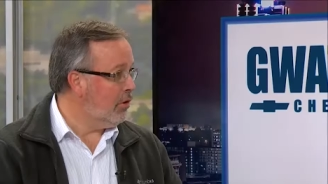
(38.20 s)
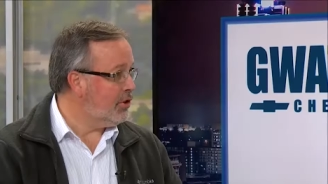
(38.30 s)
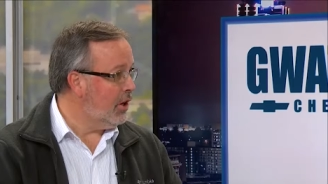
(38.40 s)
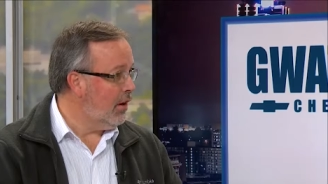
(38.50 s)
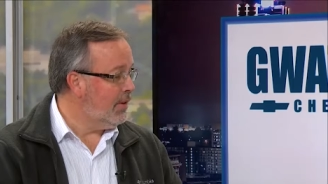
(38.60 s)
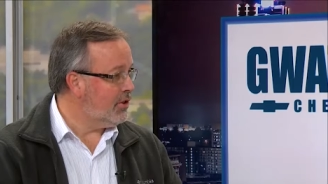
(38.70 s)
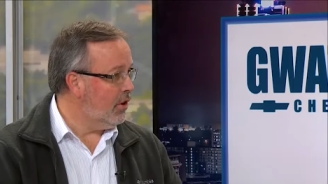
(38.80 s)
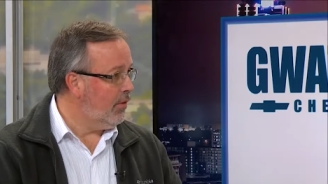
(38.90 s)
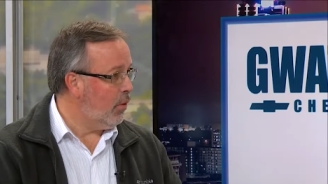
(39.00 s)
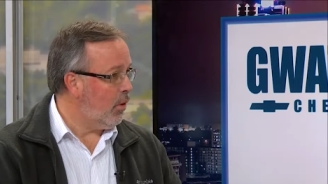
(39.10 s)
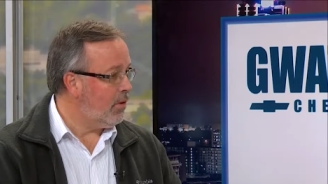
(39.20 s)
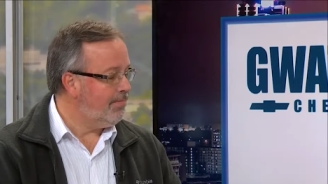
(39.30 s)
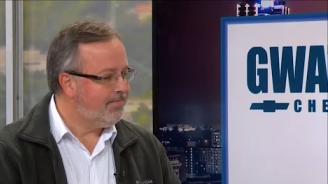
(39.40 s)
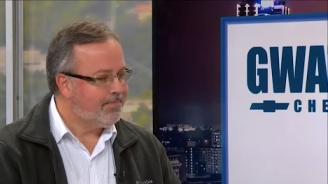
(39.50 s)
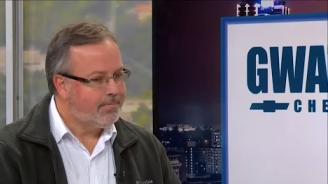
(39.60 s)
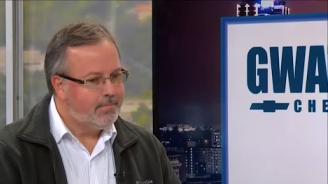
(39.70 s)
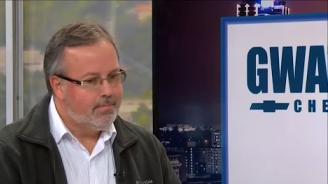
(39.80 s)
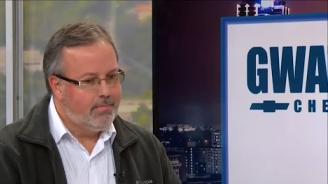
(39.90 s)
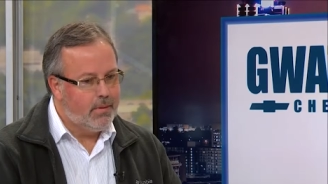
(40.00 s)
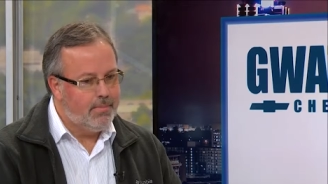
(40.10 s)
yourself. A few, so a few of them,
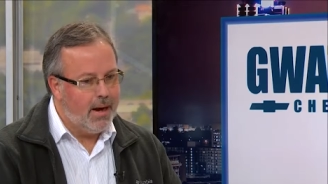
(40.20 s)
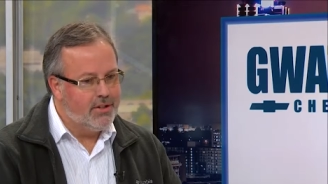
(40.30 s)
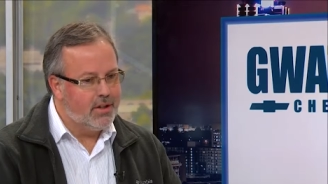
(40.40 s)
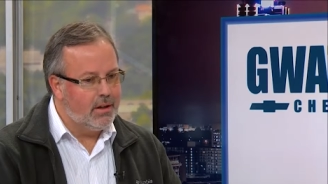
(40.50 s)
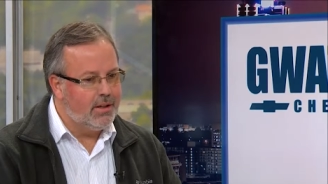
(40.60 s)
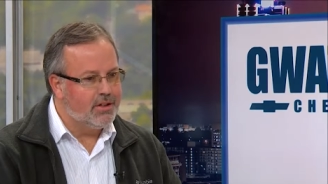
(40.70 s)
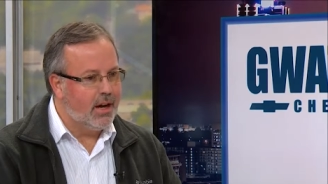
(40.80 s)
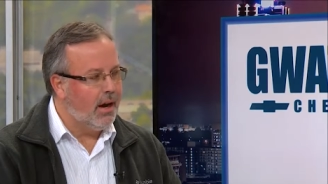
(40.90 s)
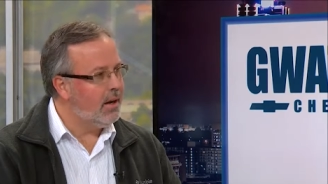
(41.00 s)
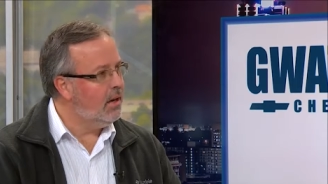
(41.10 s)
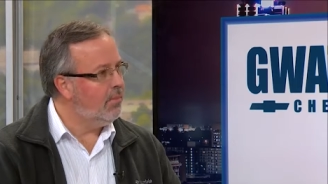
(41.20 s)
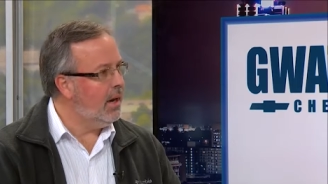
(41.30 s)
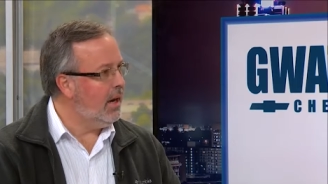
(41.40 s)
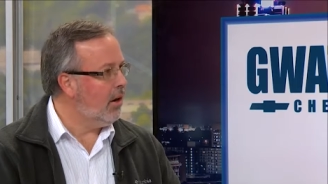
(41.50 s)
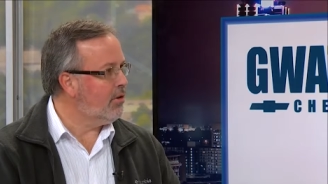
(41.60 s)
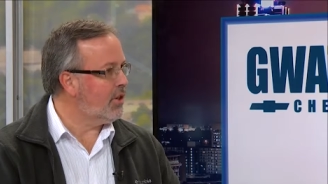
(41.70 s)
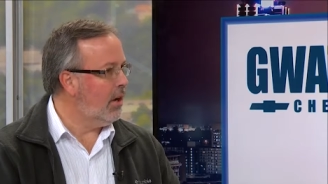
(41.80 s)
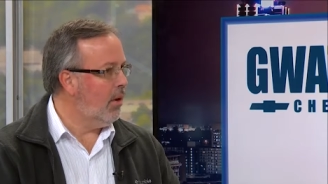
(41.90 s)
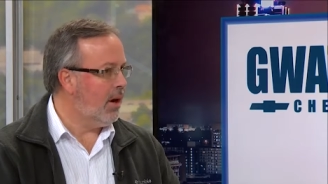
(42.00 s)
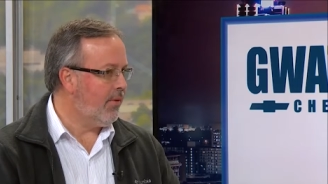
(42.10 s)
yes. Basically, Scott, you know, many years
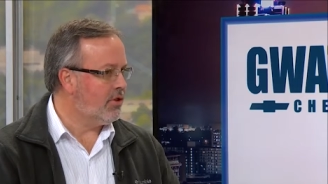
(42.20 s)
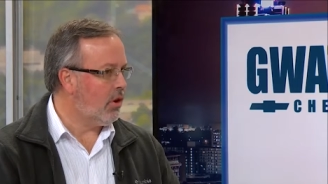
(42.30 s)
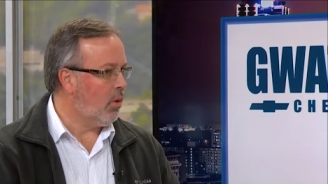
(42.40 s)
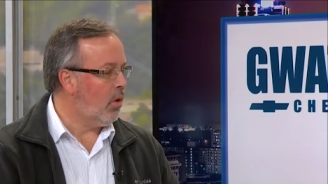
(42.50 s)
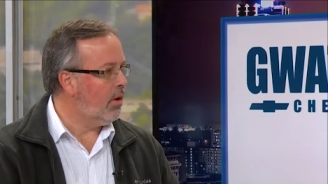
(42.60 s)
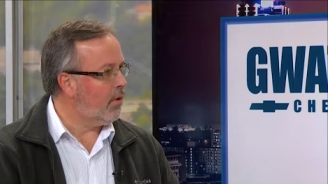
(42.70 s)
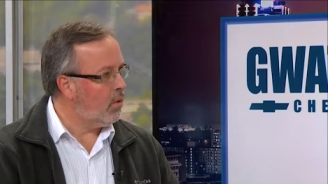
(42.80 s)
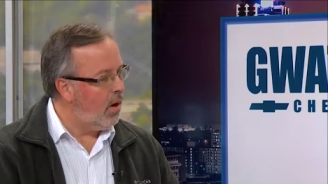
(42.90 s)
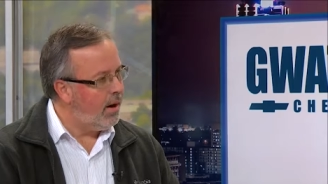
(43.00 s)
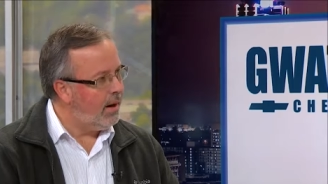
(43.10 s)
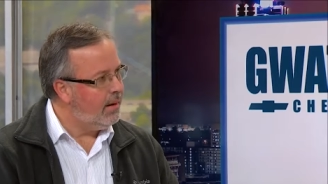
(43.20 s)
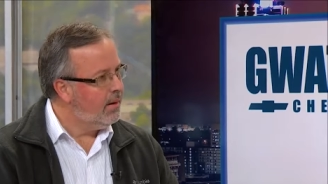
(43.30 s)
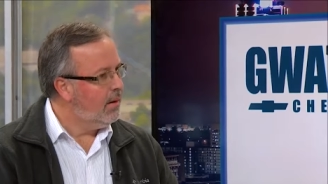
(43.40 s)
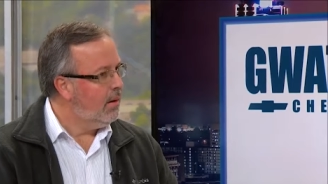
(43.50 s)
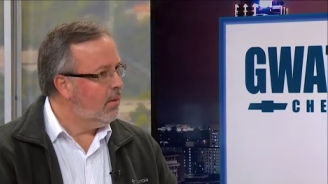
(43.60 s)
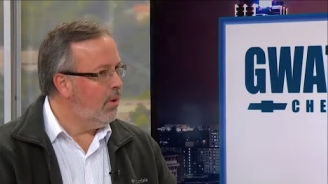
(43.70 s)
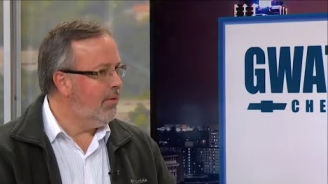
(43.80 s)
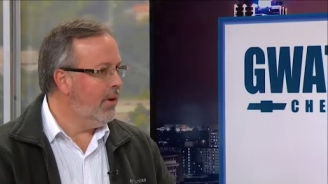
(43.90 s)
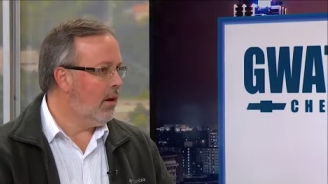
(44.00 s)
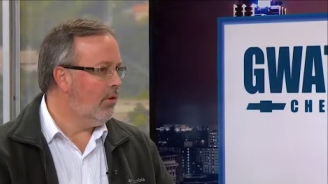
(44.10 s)
ago when I first started working for Gwatney,
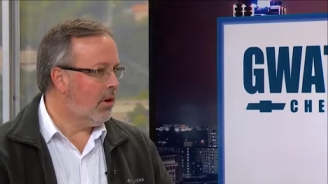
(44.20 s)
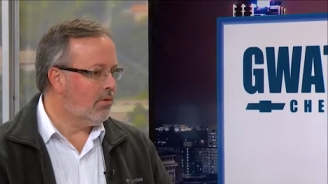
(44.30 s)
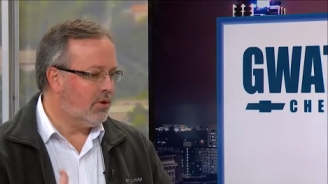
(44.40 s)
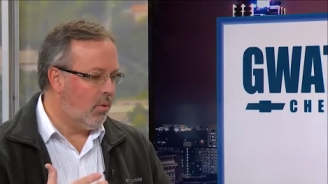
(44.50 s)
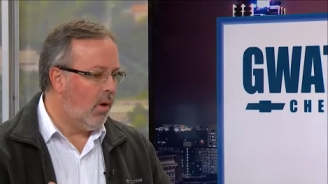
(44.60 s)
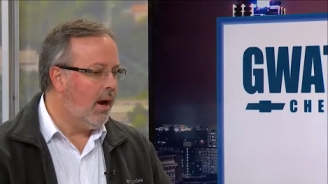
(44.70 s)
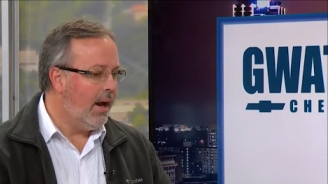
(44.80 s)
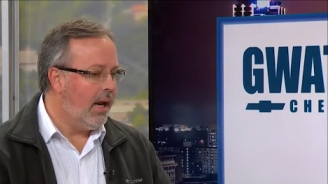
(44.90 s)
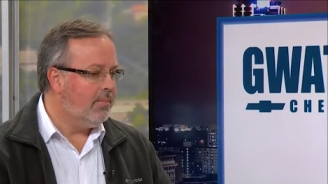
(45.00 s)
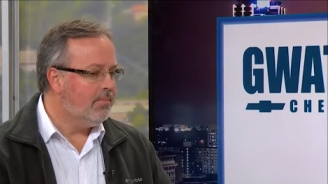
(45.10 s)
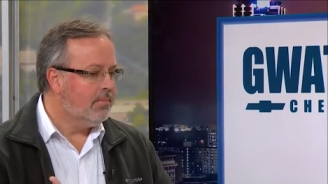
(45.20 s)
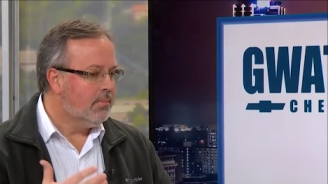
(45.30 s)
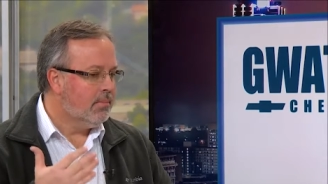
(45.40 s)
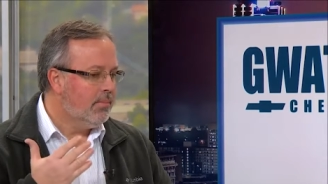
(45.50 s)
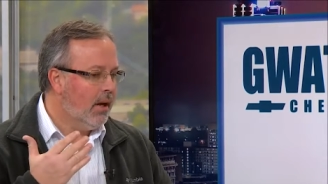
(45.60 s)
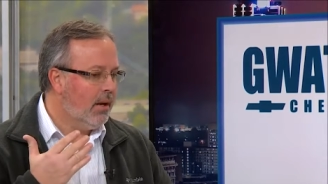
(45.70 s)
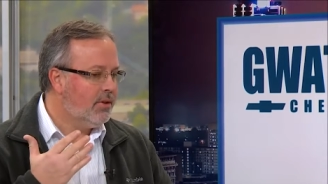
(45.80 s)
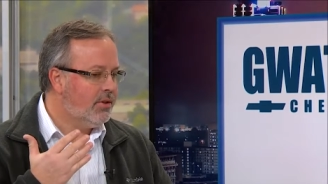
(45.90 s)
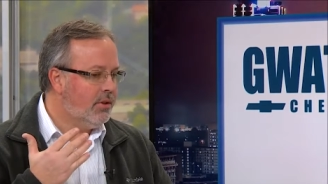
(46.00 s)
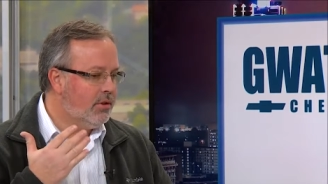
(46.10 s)
we figured there was a way
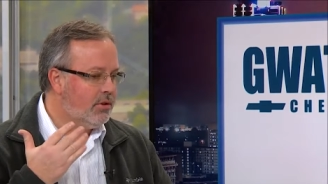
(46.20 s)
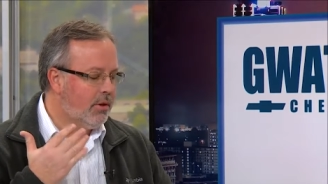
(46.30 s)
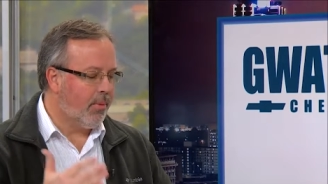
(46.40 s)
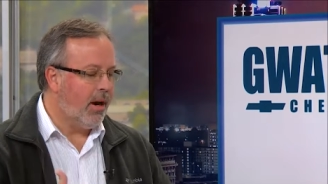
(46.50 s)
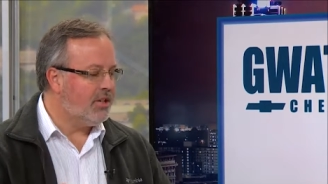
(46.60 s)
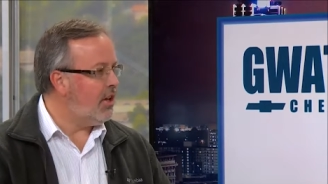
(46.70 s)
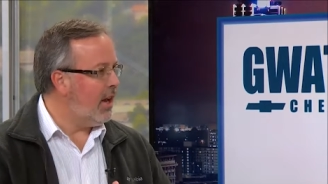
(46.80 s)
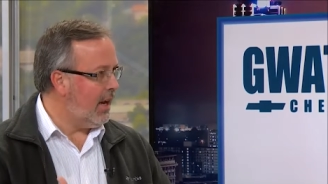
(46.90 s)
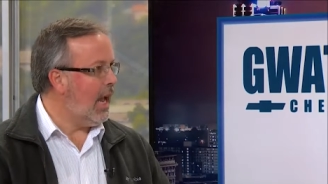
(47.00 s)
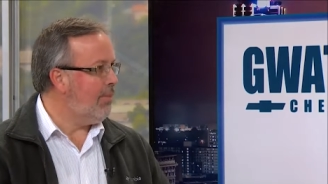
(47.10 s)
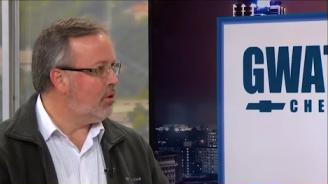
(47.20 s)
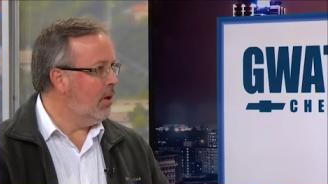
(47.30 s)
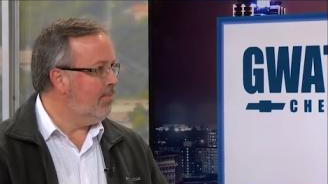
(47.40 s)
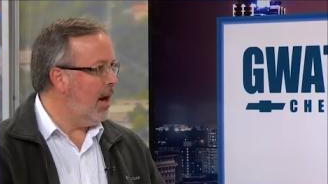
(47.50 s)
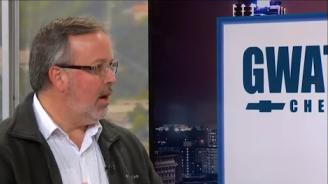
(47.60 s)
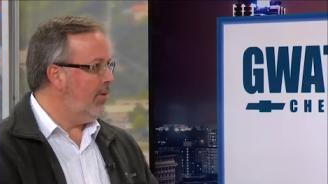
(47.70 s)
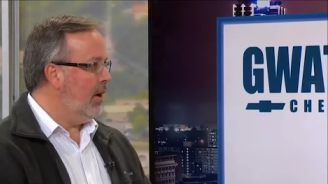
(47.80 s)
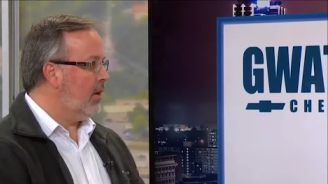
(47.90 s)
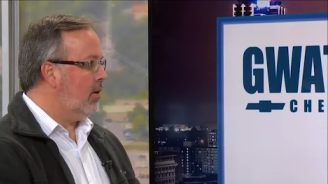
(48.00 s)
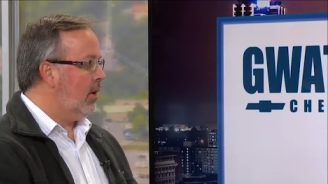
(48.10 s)
that to to bridge that gap between buying a
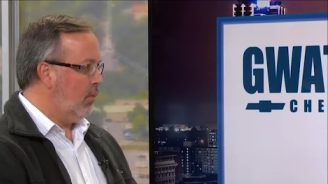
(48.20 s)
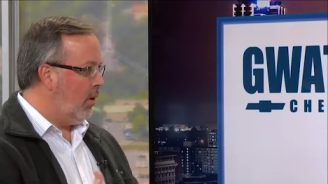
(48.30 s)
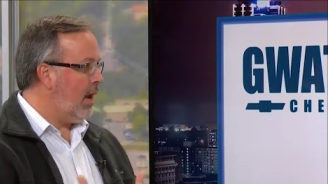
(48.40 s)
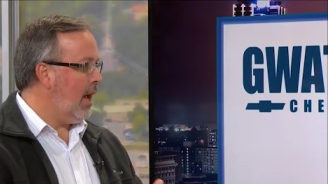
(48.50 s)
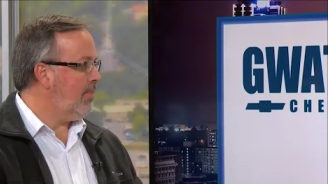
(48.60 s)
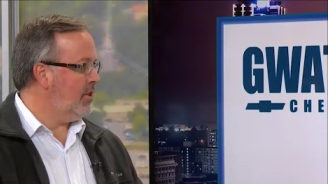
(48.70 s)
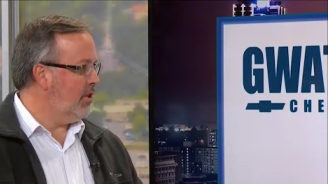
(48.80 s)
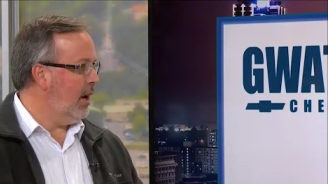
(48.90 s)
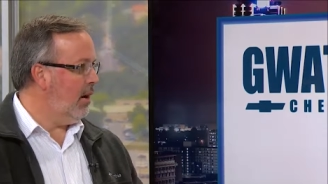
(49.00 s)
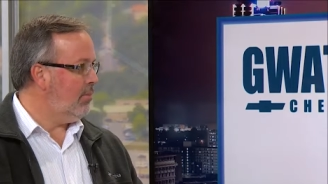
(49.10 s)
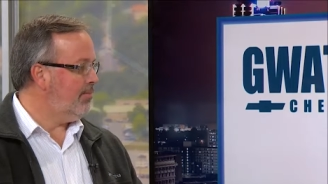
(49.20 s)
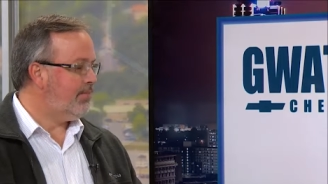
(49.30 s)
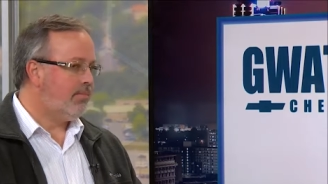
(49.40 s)
vehicle and what happens now